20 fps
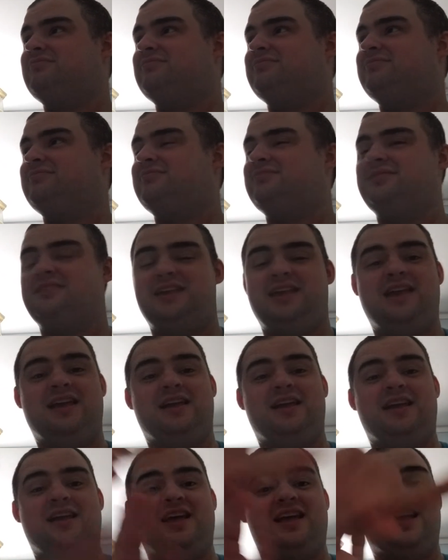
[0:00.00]
See
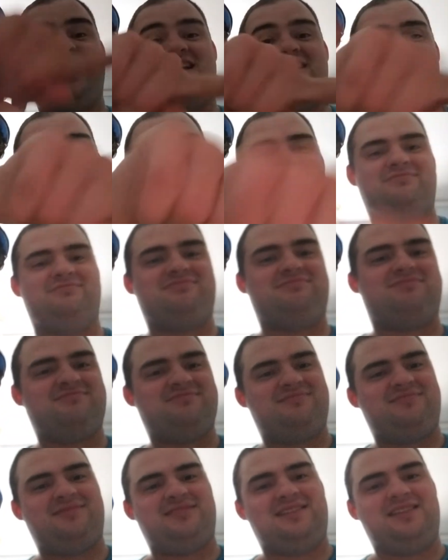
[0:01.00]
ya! Ah!
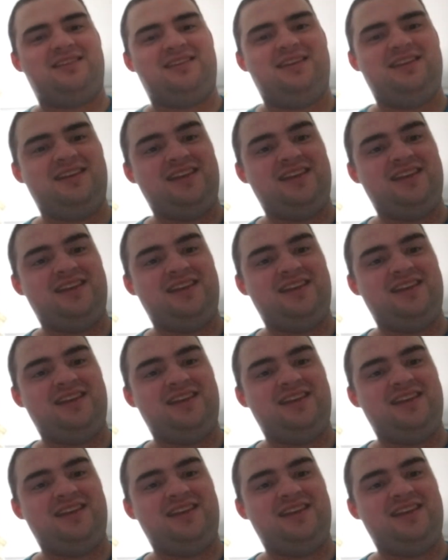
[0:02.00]
ah!